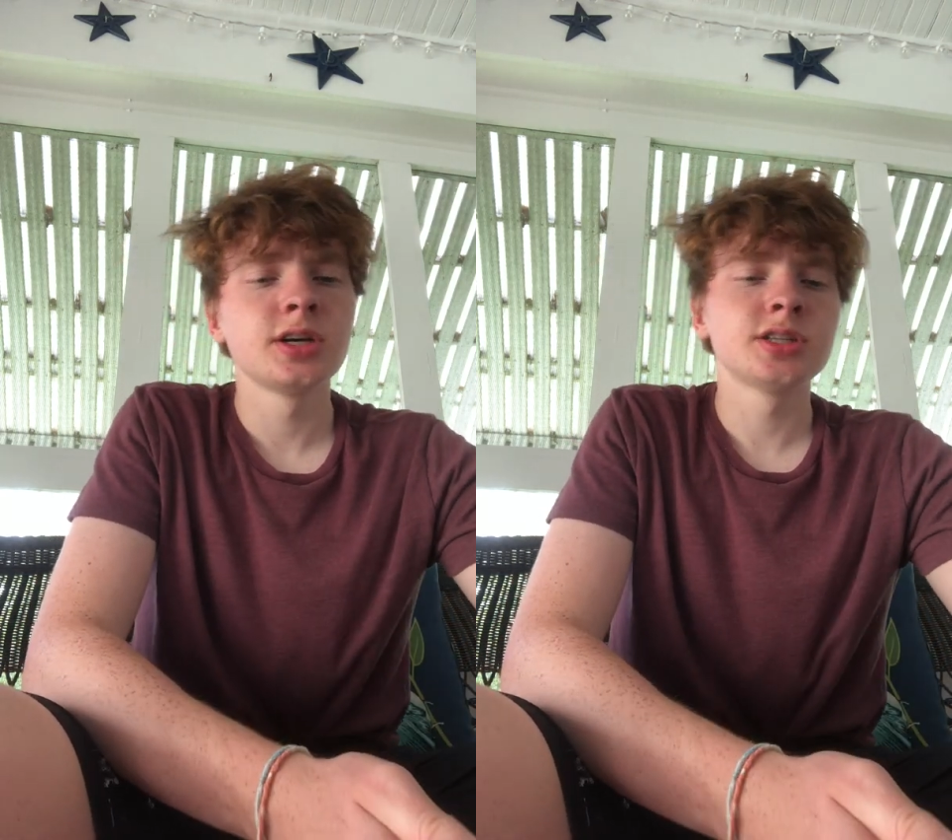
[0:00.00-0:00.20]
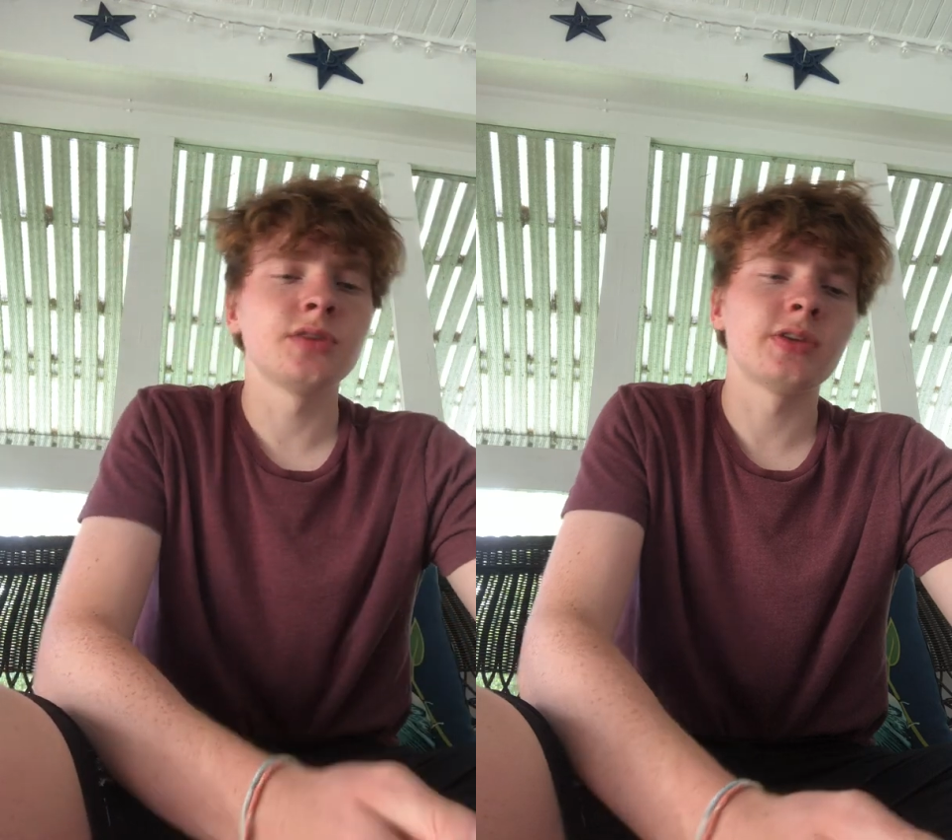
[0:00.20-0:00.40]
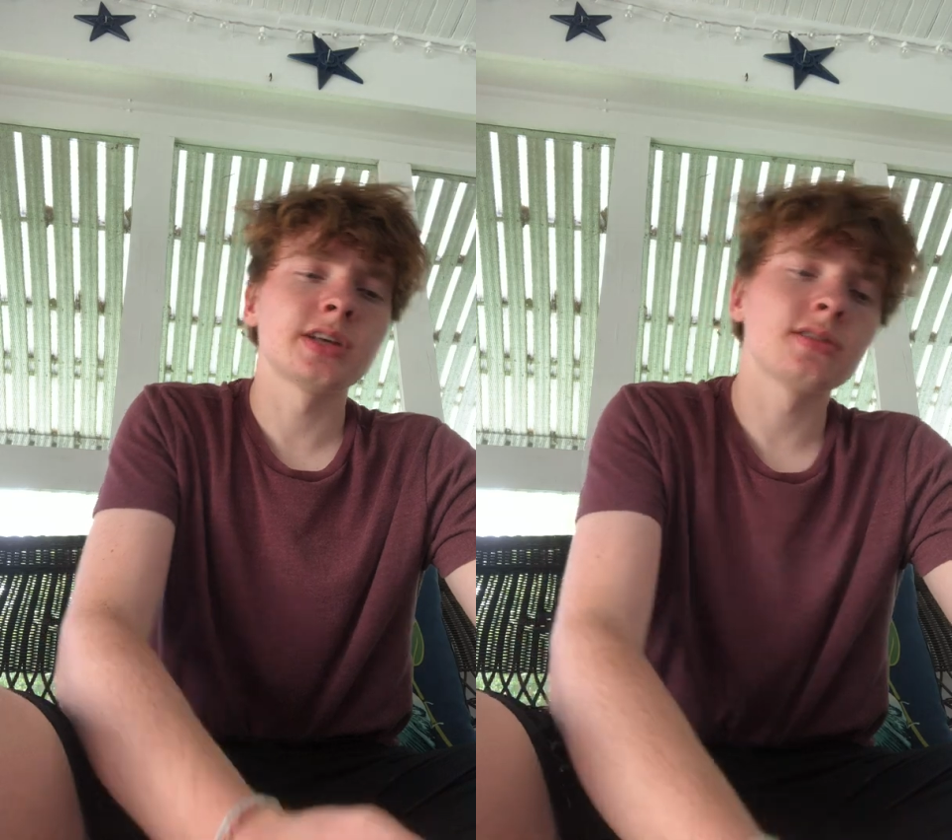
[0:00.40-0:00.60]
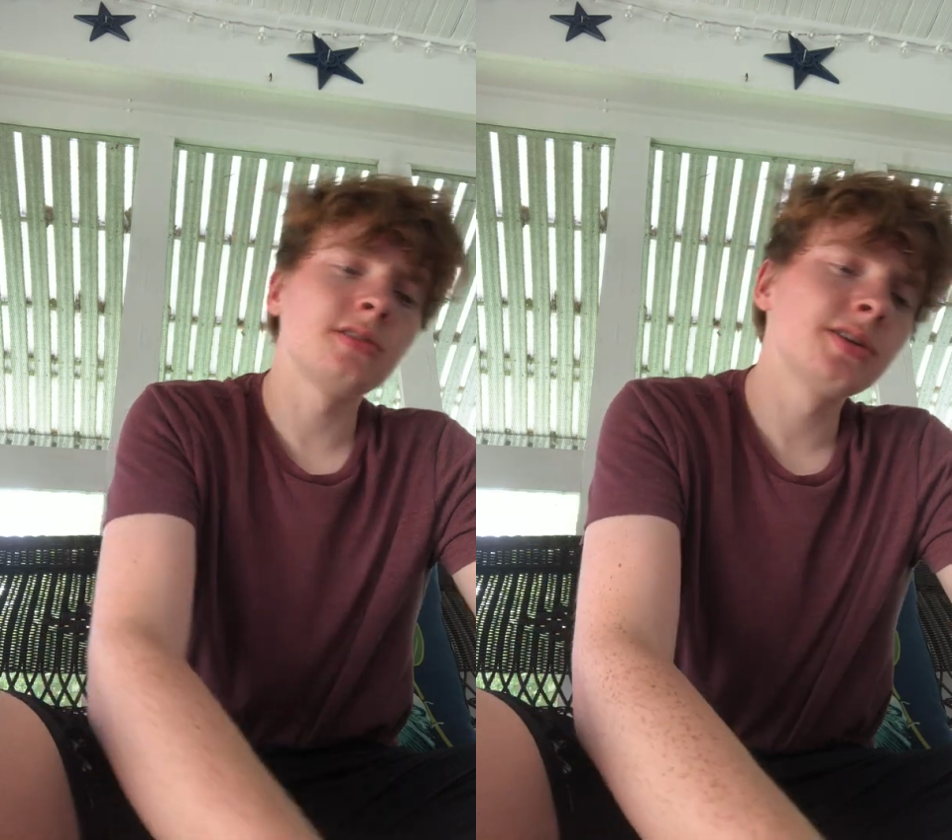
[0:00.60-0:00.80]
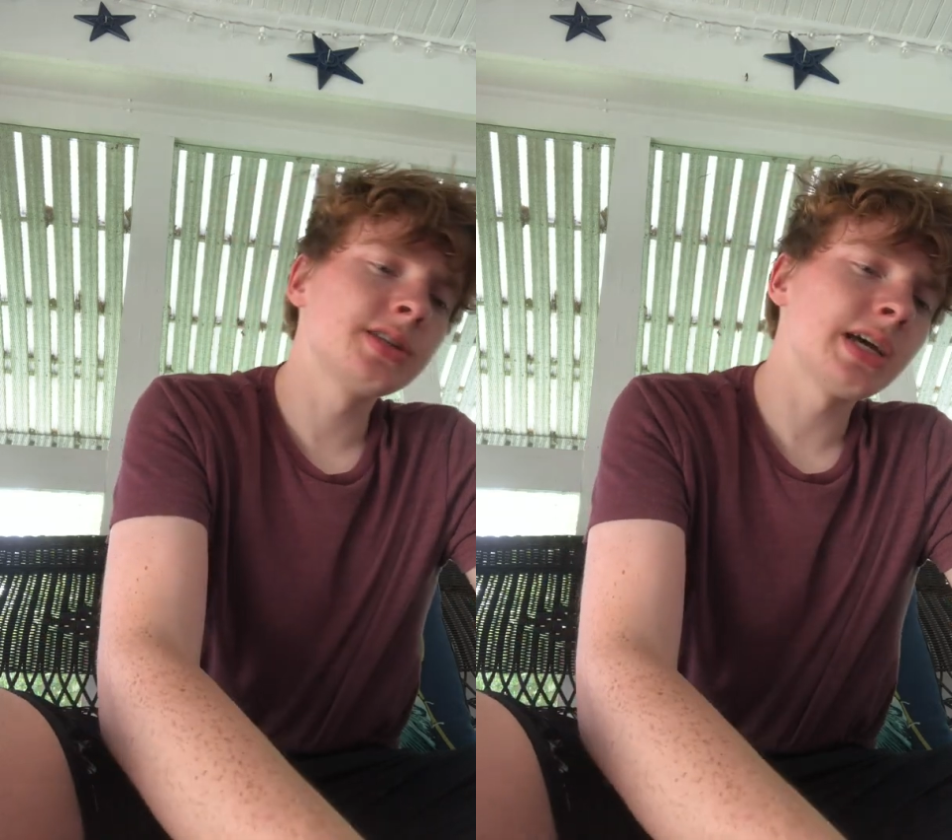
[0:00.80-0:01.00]
So if it has a
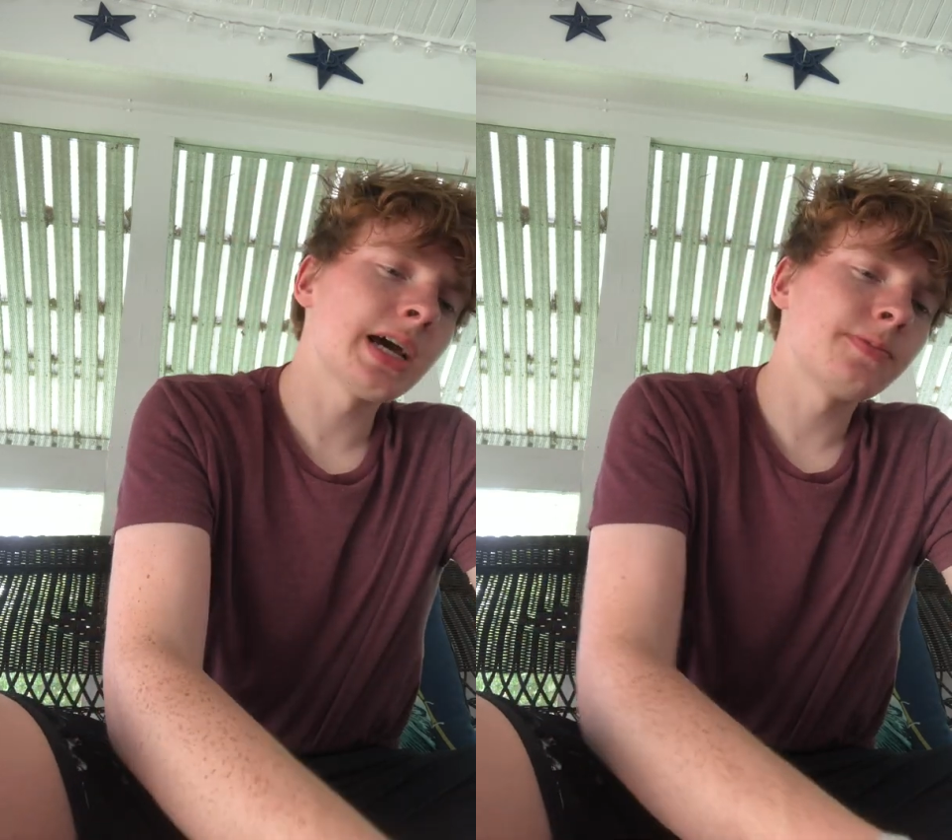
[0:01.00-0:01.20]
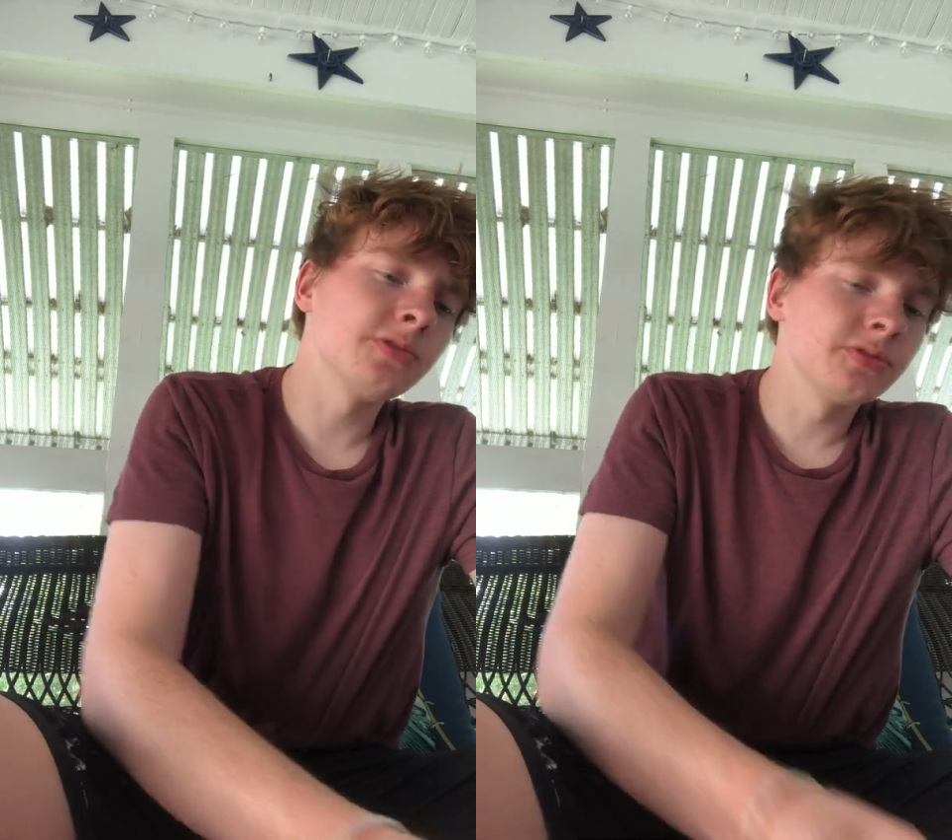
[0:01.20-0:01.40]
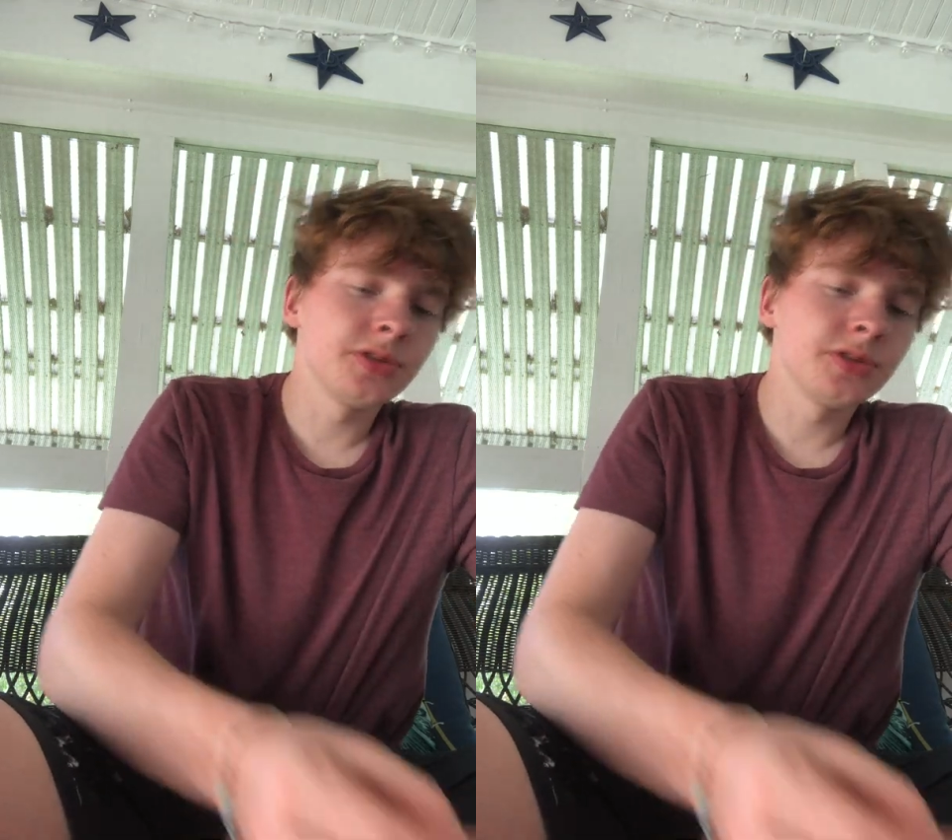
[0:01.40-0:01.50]
long taproot,